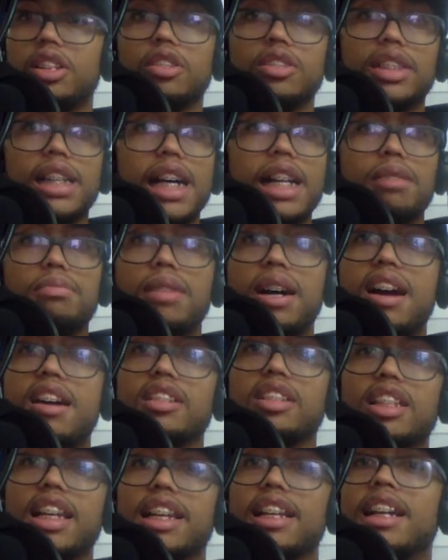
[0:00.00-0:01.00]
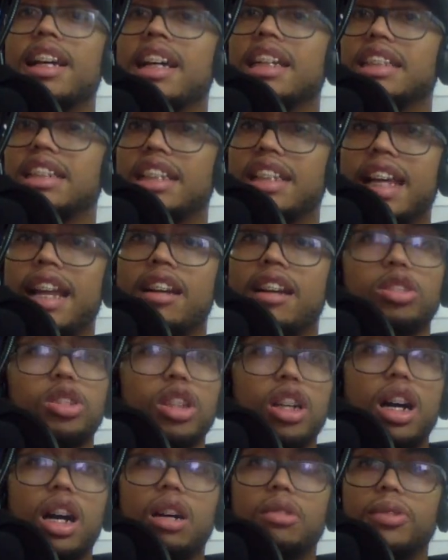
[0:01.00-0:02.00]
Tyler Myers, like Zdeno
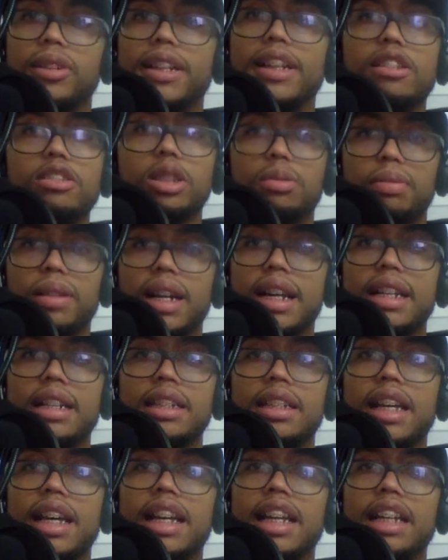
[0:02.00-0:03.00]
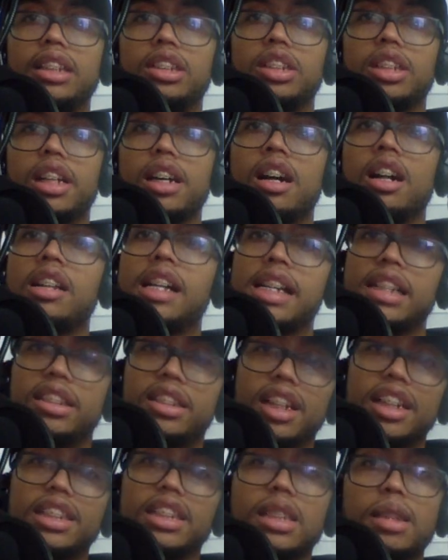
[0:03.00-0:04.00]
Chara, when he was playing in the NHL, like
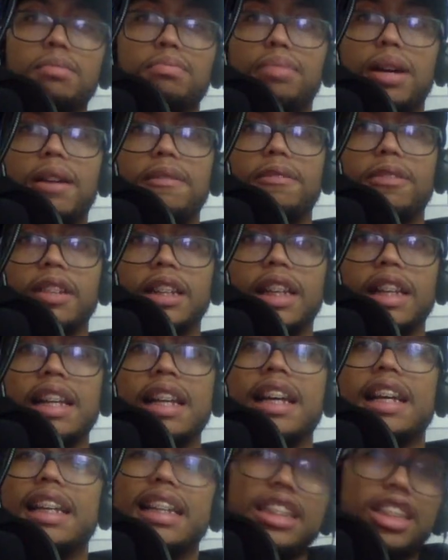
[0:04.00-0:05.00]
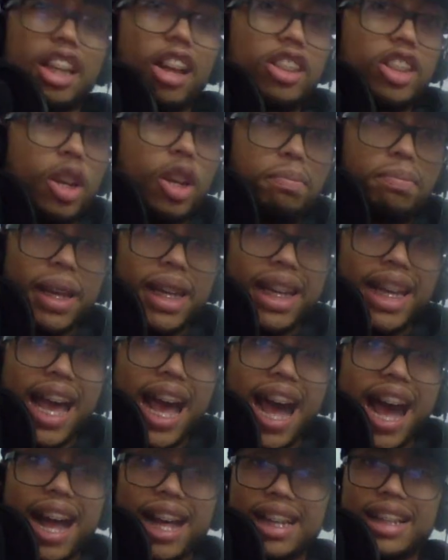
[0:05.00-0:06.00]
Dustin Byfuglien, he's also a big
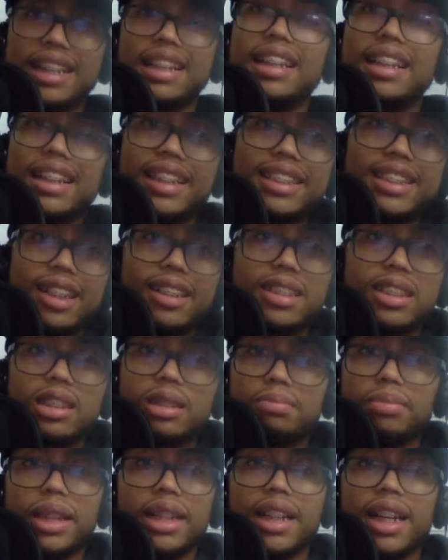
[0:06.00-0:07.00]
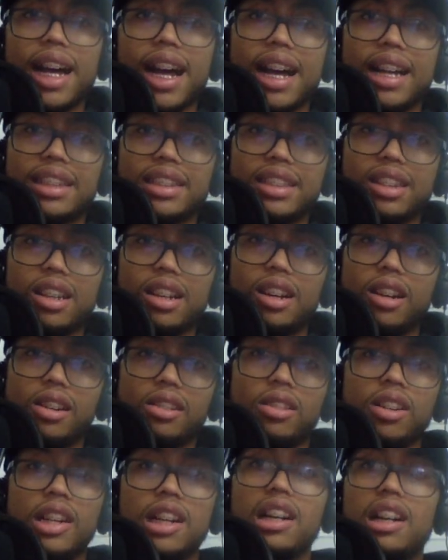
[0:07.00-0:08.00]
guy.
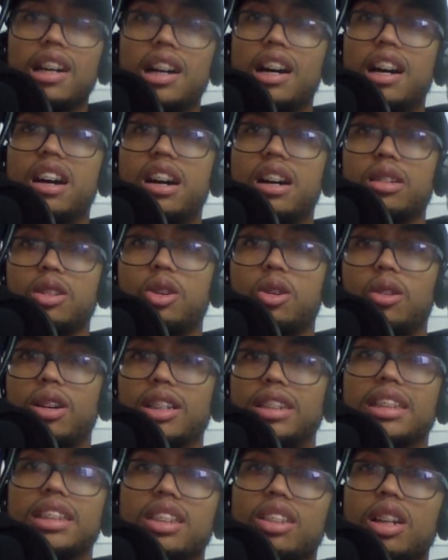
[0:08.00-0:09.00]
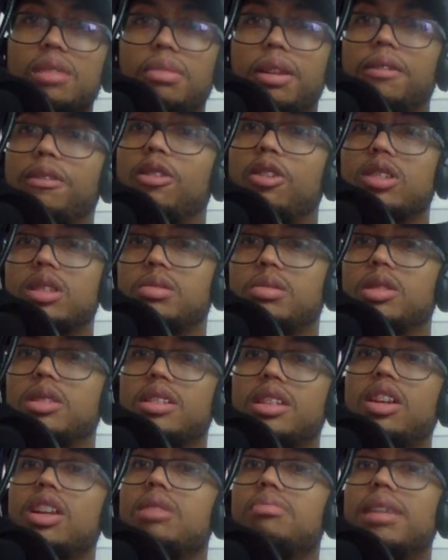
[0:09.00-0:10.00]
So, of course, it's going to be forceful.
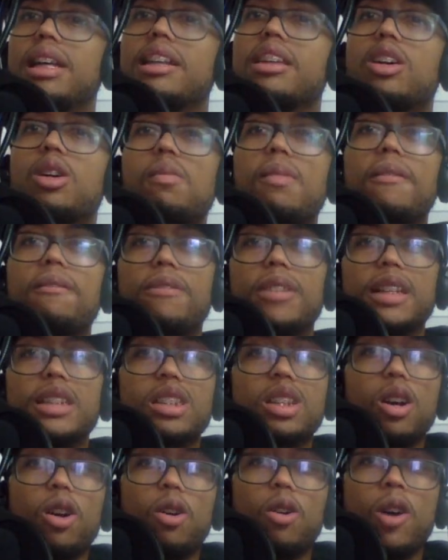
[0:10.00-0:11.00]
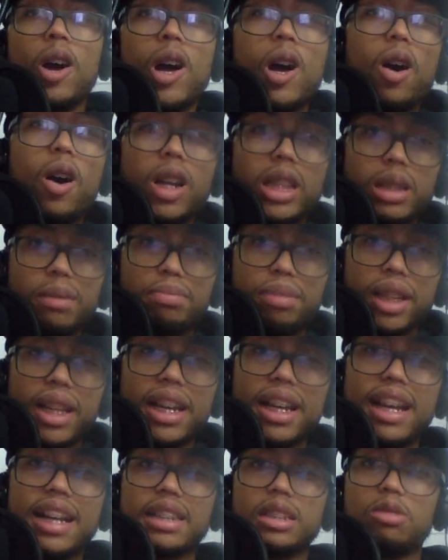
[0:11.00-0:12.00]
It's going to be a little bit physical on the
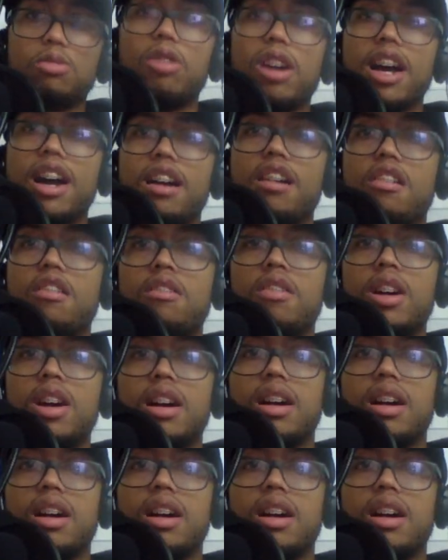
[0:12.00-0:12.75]
play as well.